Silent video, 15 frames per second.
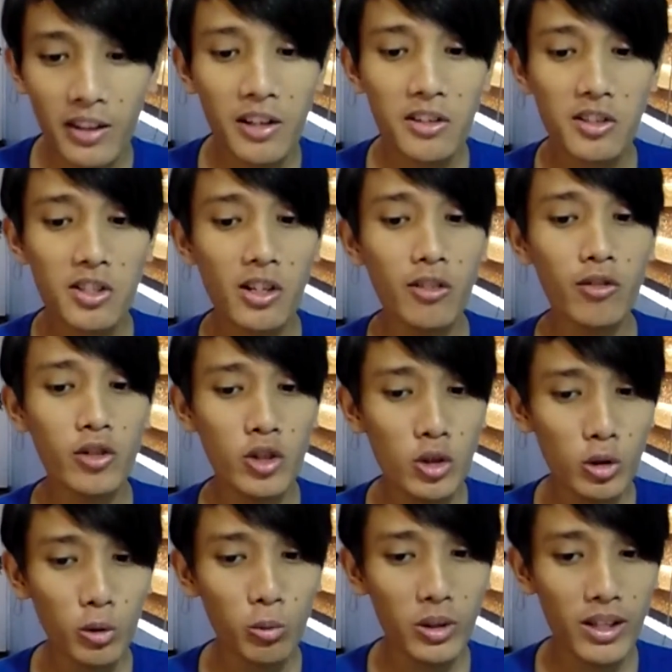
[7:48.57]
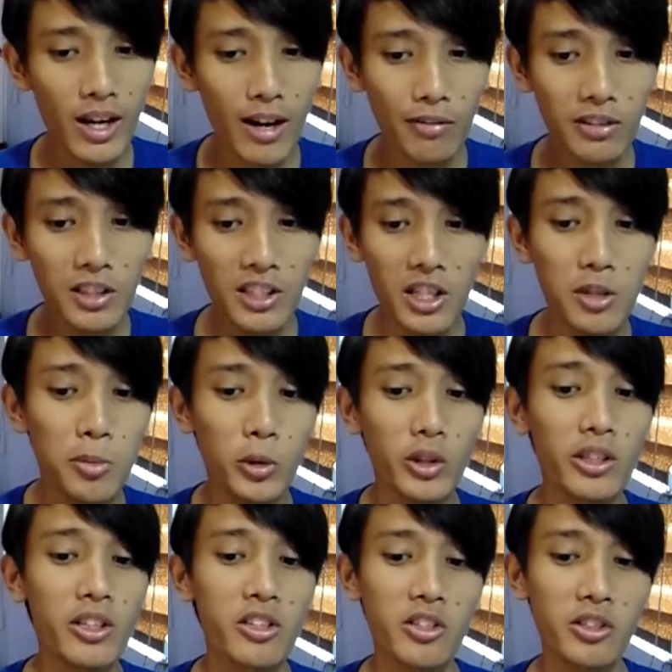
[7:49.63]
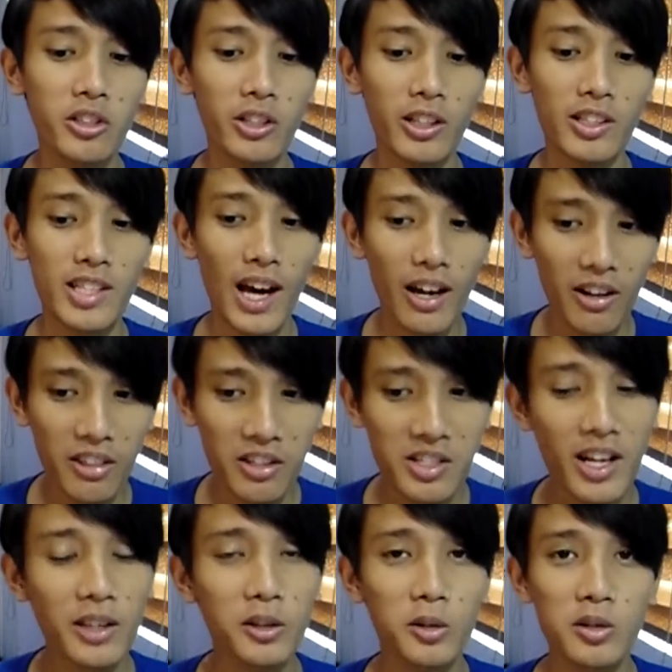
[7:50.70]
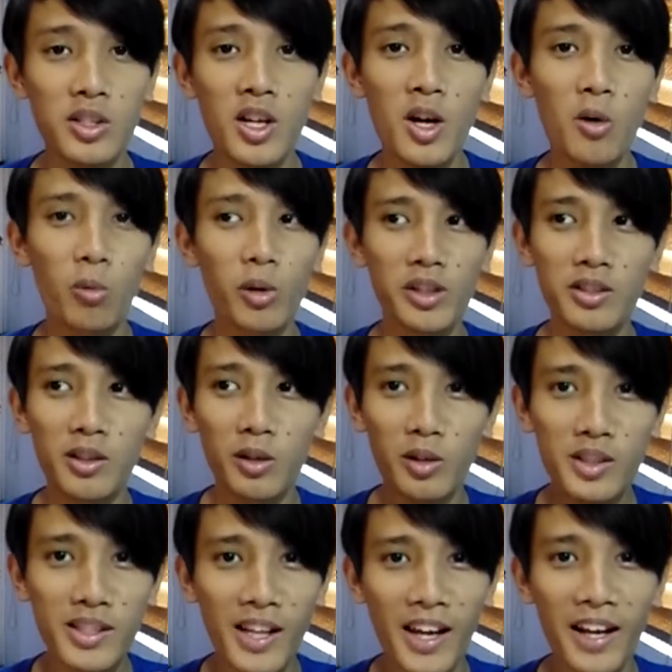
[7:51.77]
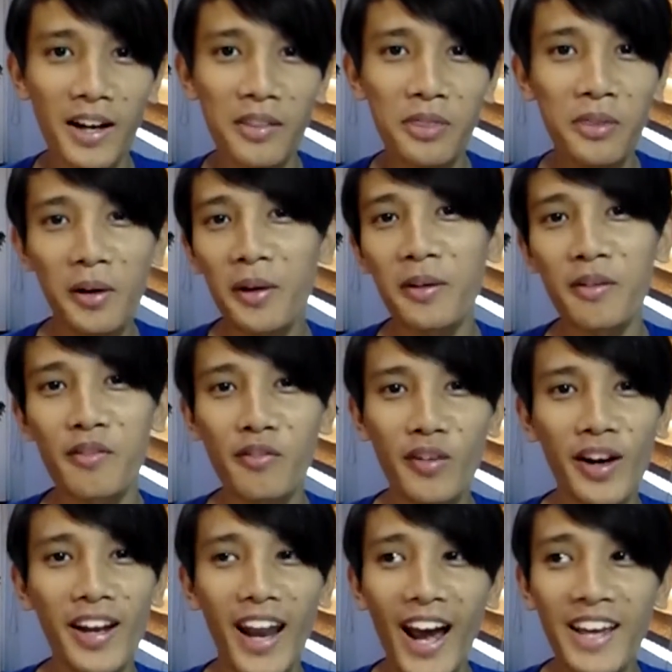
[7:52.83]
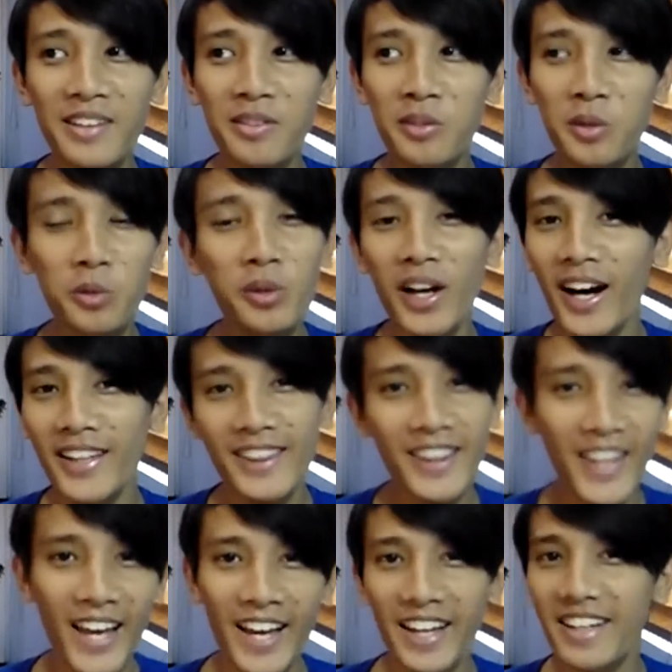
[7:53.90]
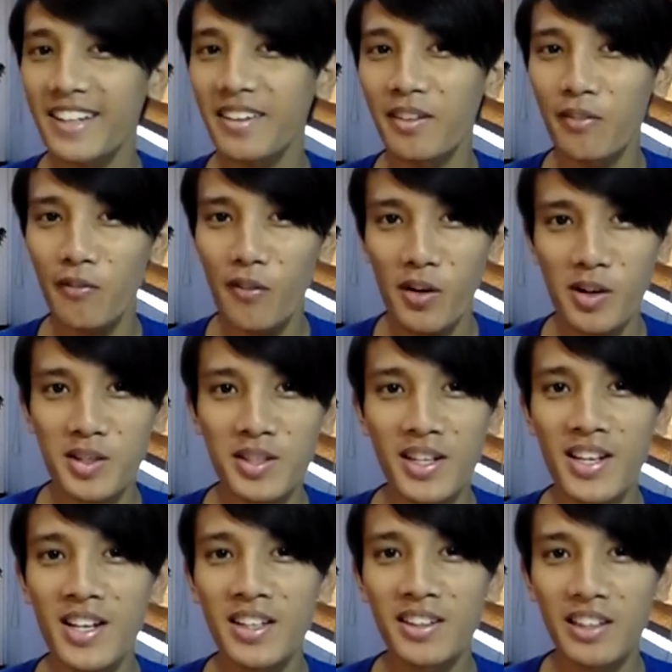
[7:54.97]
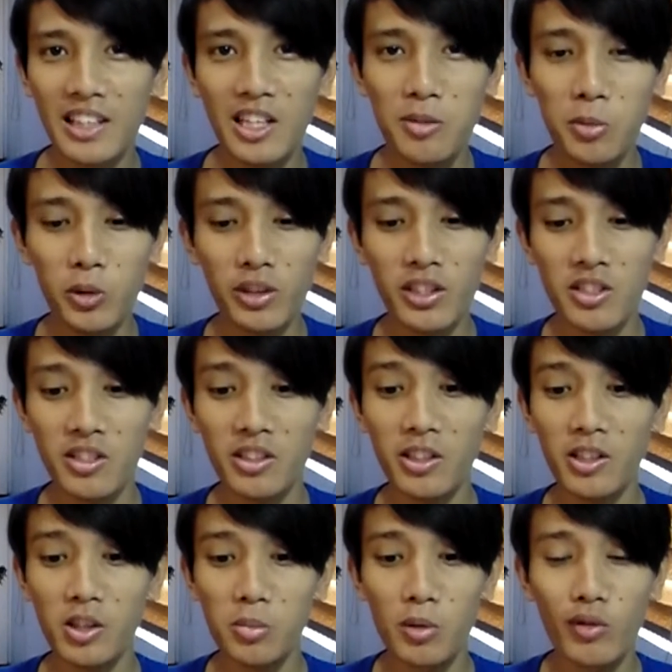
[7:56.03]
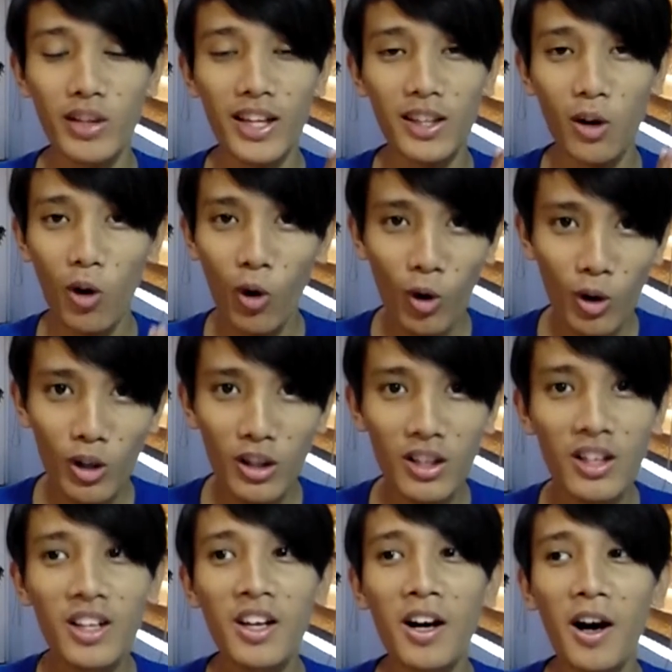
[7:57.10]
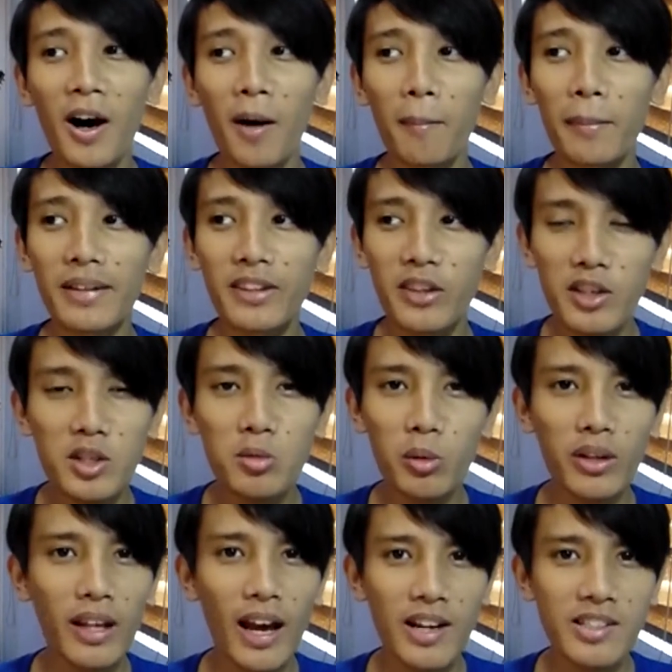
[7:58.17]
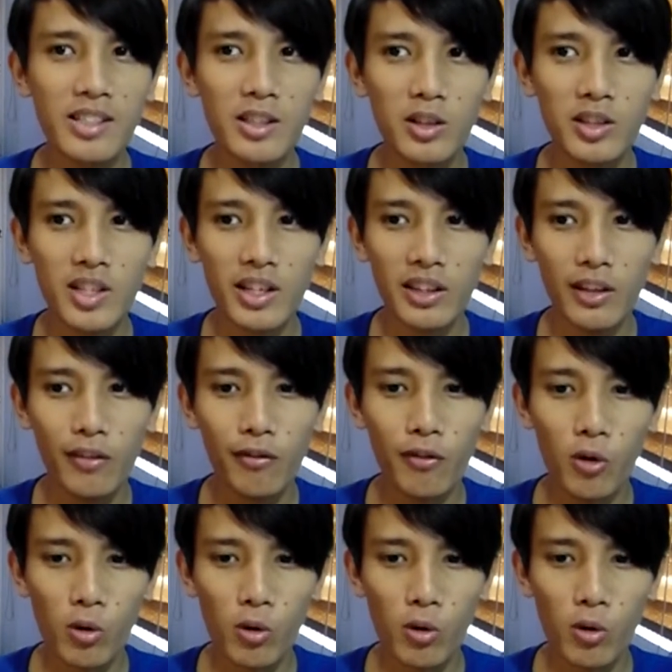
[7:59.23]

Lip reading: And then at the start of June, we have Teenage Mutant Ninja Turtles Out of the Shadows, which looks like a ton of fun. I do not like the first Teenage Mutant Ninja Turtles movie at all, but this one actually looks like they've